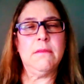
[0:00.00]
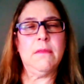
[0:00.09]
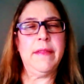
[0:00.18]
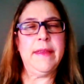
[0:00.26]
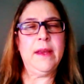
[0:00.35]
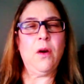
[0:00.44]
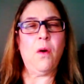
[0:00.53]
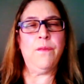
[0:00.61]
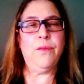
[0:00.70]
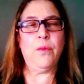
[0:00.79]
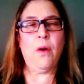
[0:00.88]
I think,
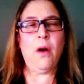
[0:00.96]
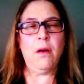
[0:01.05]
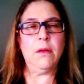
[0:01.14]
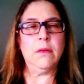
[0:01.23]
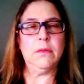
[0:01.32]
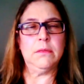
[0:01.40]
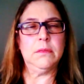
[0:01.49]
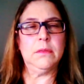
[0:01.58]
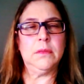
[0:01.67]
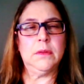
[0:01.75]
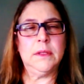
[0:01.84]
overall,
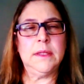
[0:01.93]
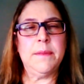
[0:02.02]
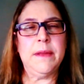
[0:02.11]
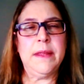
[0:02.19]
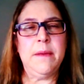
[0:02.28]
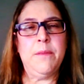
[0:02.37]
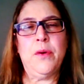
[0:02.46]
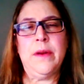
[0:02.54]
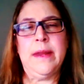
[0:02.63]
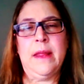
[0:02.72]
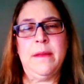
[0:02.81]
some of the
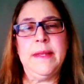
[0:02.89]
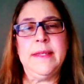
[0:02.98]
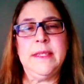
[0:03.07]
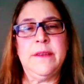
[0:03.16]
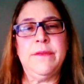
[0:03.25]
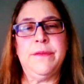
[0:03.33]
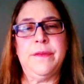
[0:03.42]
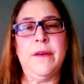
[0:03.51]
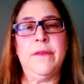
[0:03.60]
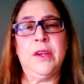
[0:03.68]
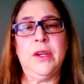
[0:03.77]
important elements of
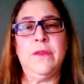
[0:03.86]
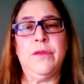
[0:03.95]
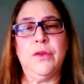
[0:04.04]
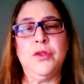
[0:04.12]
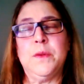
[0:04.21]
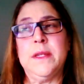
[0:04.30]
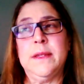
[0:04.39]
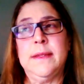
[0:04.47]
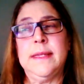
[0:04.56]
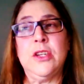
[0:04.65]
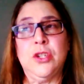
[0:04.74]
a good virtual
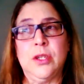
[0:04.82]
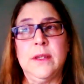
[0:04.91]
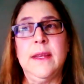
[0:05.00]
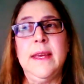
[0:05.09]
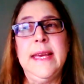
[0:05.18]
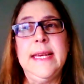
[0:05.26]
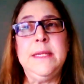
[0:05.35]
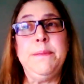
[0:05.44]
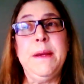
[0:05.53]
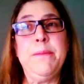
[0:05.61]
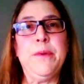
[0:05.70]
session
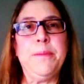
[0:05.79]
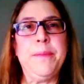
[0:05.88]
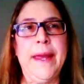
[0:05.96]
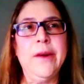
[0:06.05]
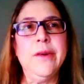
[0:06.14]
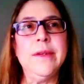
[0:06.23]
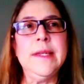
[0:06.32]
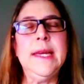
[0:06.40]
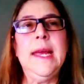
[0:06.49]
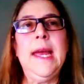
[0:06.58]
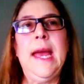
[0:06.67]
is being prepared
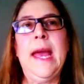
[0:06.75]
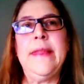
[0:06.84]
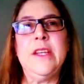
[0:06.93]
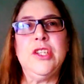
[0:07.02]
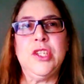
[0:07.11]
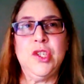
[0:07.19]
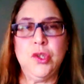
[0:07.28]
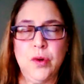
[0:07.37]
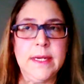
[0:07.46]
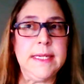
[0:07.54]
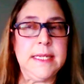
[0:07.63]
and then just
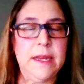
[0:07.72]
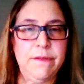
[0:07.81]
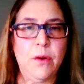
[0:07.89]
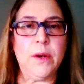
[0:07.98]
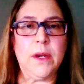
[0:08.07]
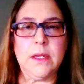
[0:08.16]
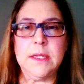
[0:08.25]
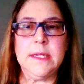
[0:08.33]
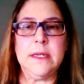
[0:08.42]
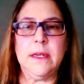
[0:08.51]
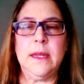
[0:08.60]
trying to stay
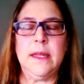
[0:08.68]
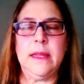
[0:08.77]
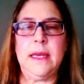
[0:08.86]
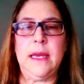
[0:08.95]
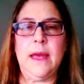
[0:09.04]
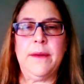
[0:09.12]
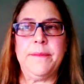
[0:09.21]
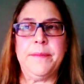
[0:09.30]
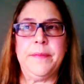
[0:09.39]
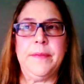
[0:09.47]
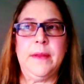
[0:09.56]
focused
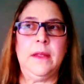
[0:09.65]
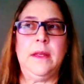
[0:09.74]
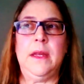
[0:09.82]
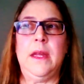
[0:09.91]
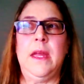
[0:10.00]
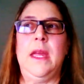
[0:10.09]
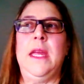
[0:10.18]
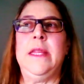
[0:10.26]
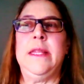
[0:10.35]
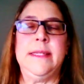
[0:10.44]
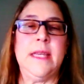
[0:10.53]
in
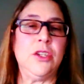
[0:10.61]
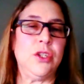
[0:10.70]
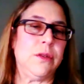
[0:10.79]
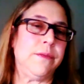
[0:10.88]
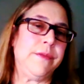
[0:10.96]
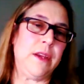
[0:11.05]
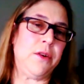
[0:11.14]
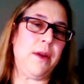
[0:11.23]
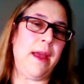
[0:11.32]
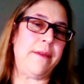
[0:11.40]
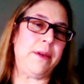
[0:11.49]
the session that
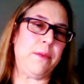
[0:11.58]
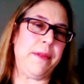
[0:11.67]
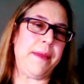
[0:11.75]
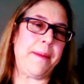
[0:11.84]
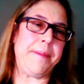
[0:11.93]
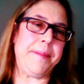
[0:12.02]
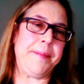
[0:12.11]
you're having with them.